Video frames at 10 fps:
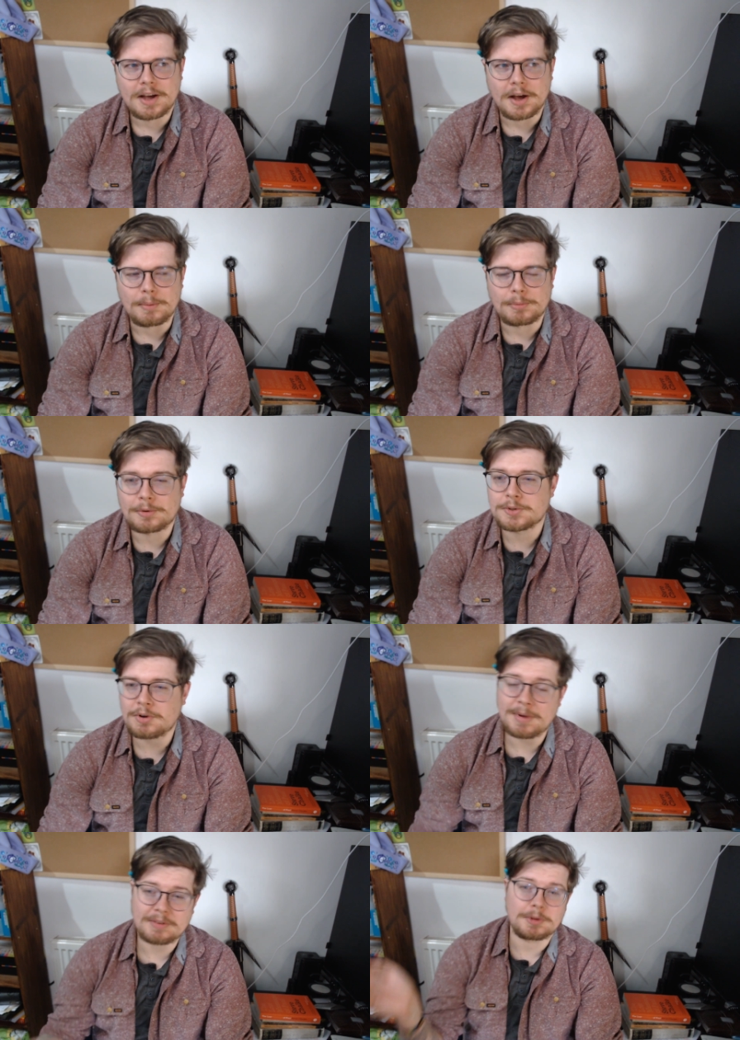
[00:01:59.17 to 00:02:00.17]
um,
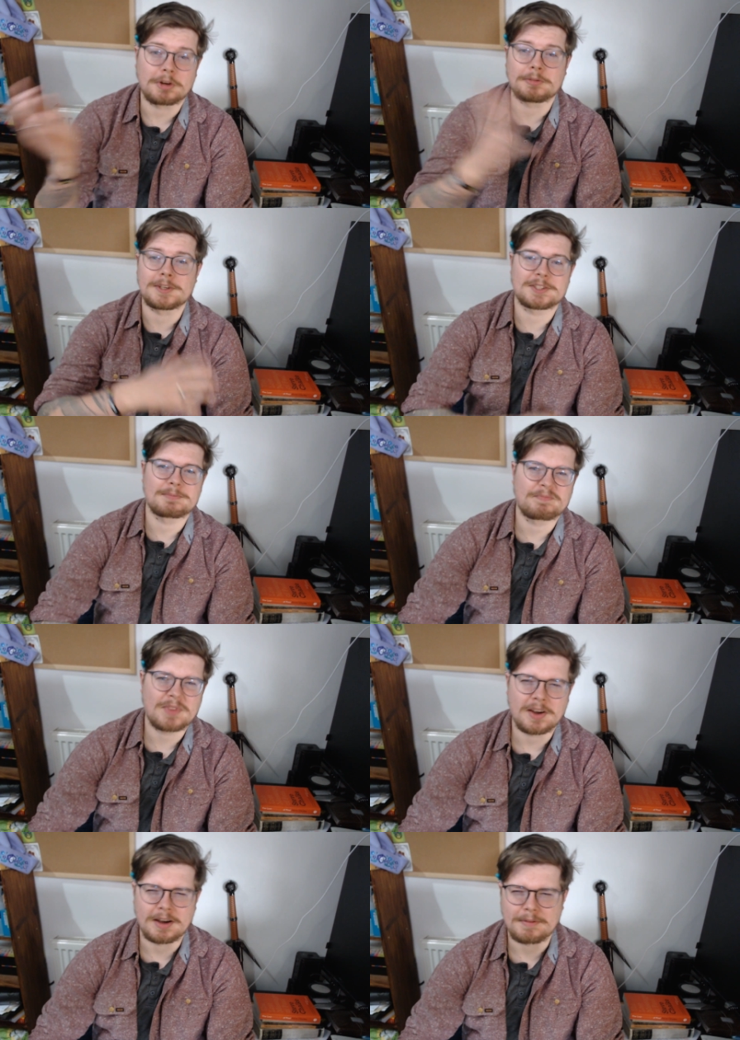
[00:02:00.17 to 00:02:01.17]
drive back from the office,
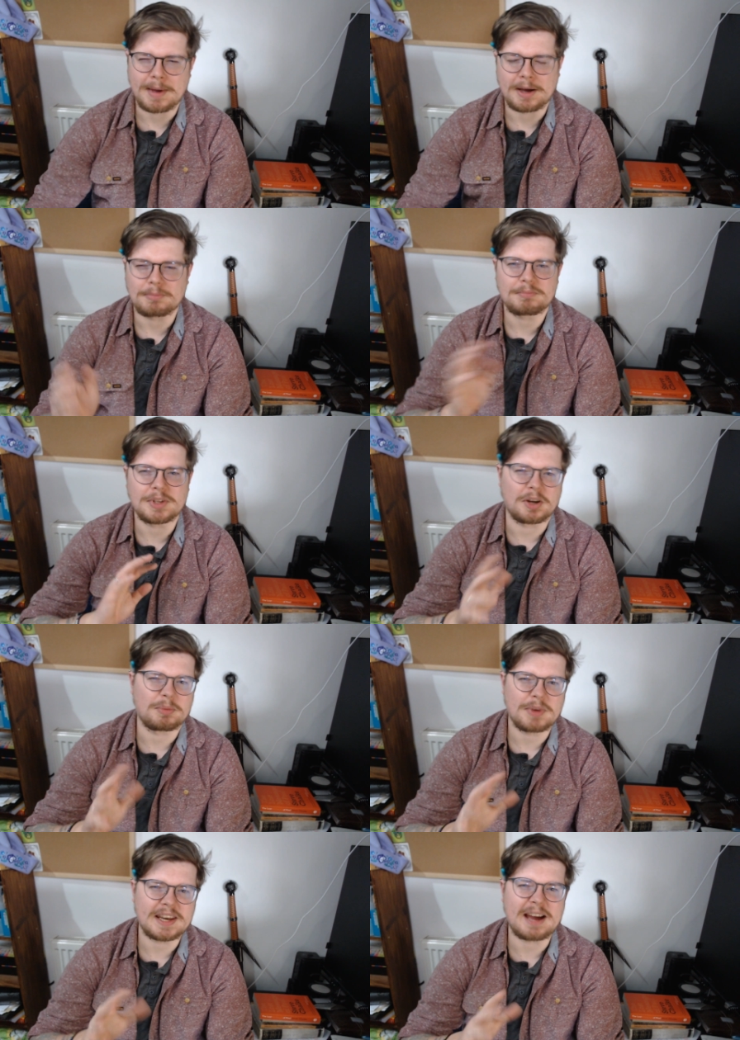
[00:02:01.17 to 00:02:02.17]
I about you know
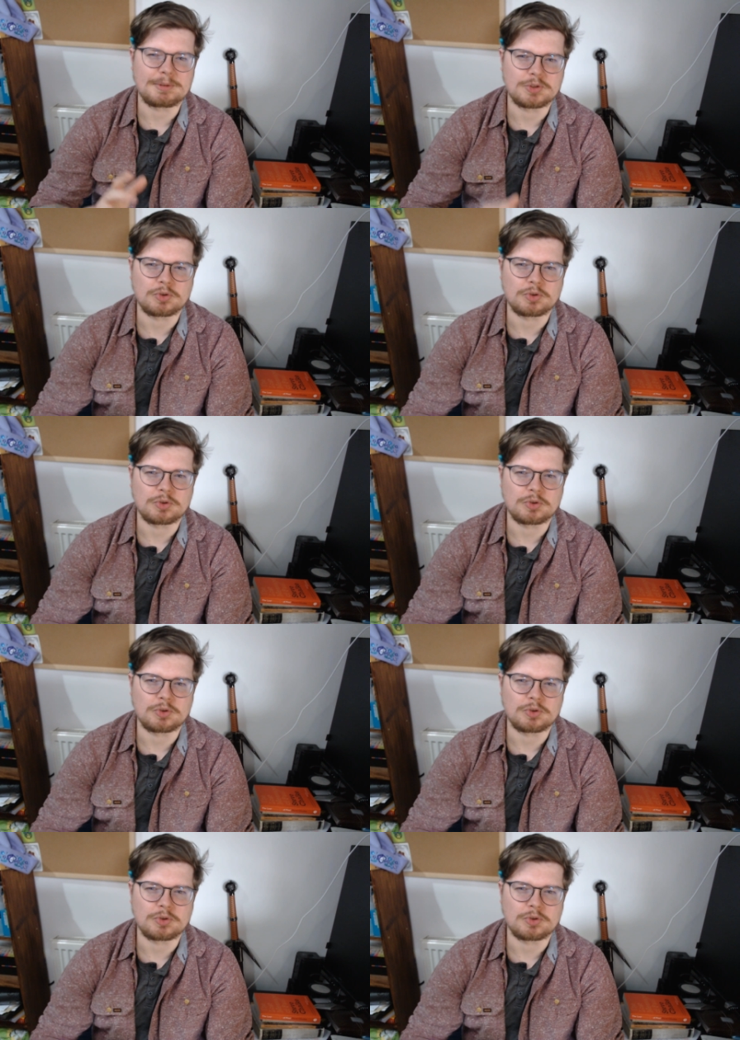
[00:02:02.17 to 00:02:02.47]
an hour's